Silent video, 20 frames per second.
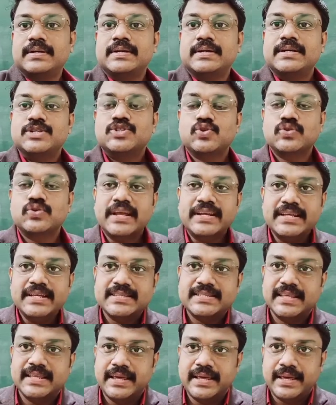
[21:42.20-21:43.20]
So that
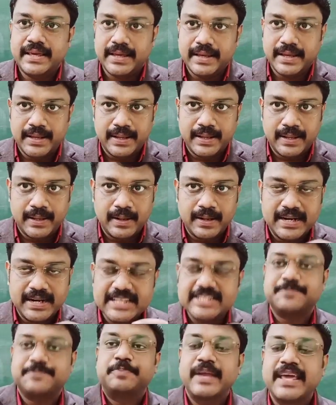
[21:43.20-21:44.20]
is the
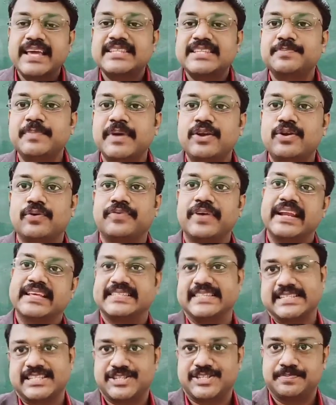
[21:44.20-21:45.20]
displacement of an
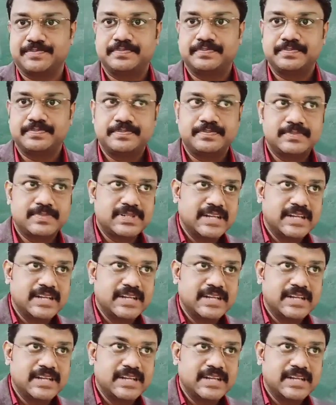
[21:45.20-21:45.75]
SHM.